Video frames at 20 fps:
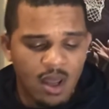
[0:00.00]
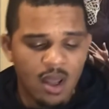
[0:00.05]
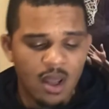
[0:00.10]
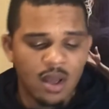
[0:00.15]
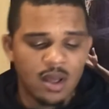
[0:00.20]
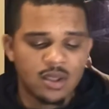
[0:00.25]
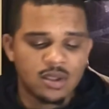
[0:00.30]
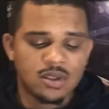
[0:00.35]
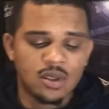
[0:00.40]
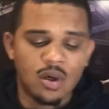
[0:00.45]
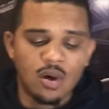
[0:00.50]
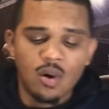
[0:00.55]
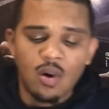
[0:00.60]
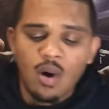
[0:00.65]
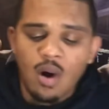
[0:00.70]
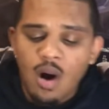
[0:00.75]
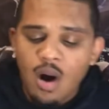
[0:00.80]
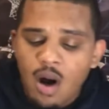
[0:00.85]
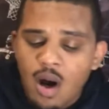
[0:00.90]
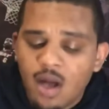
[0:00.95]
So
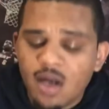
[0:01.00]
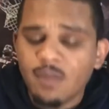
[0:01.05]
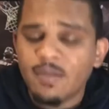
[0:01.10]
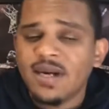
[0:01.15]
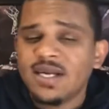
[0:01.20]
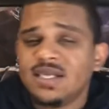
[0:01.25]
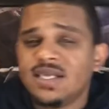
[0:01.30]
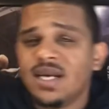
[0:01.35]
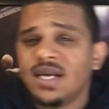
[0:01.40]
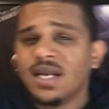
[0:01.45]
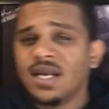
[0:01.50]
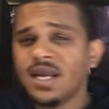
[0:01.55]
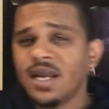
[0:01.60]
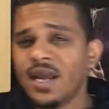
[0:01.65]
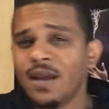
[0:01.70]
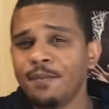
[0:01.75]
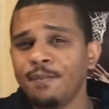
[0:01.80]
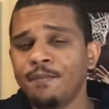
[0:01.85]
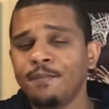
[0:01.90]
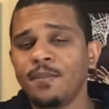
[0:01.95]
on to my second
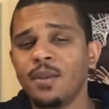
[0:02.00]
game.